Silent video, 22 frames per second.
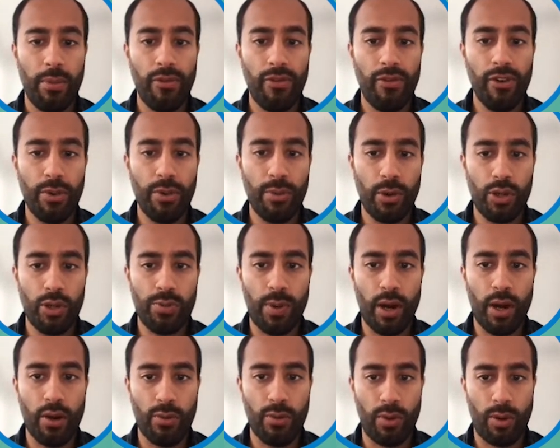But for the
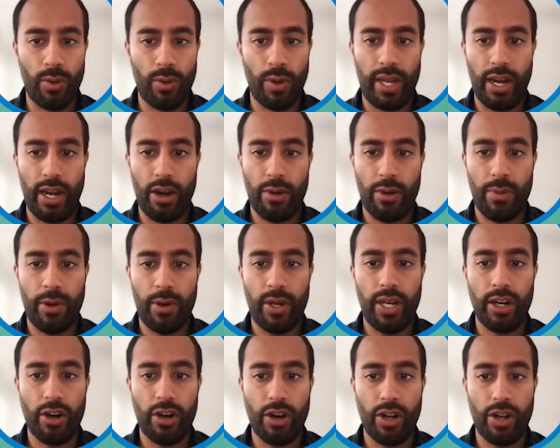most part, what we care
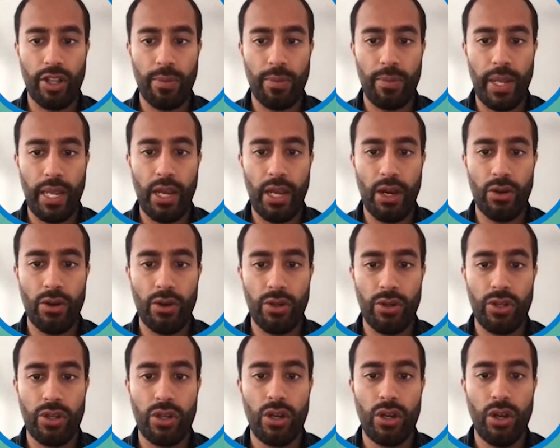about here are the
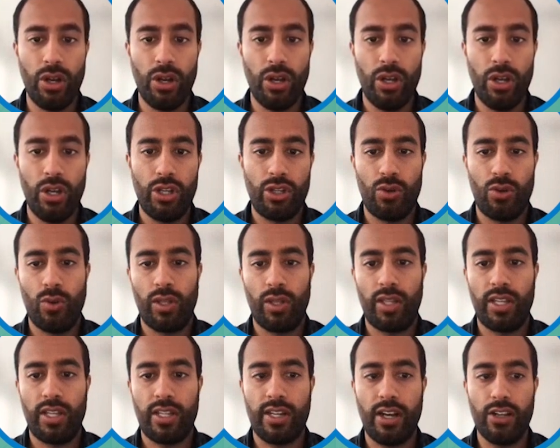POs. So
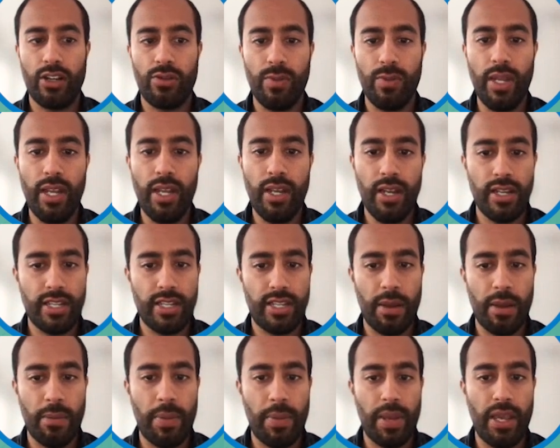what this tells me
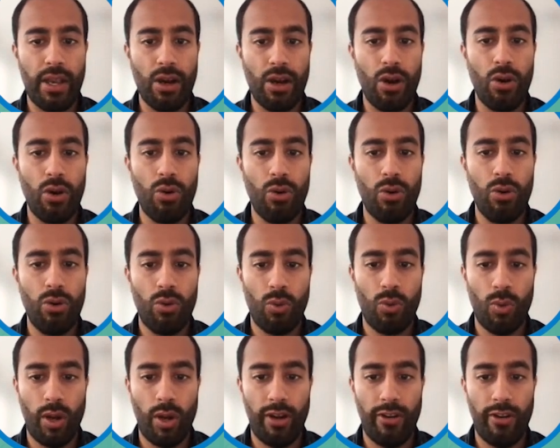is that PO
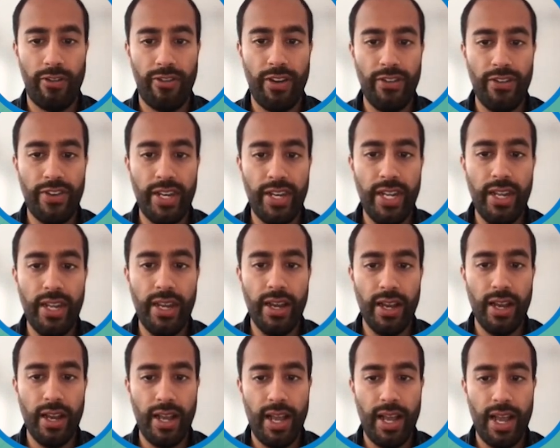150
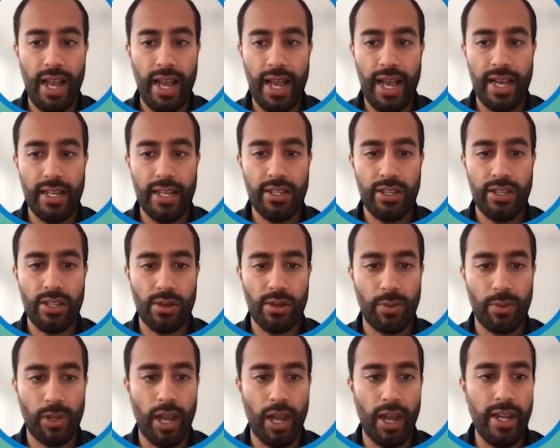has
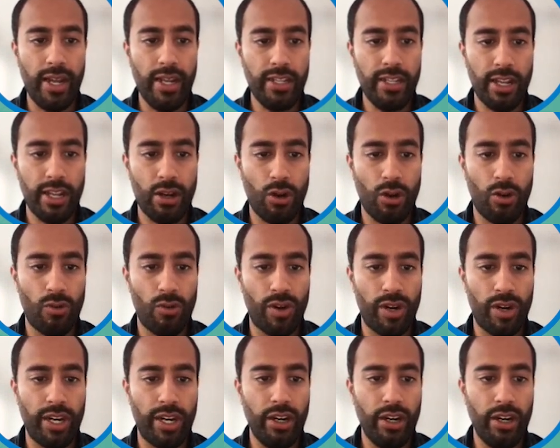some lines, and over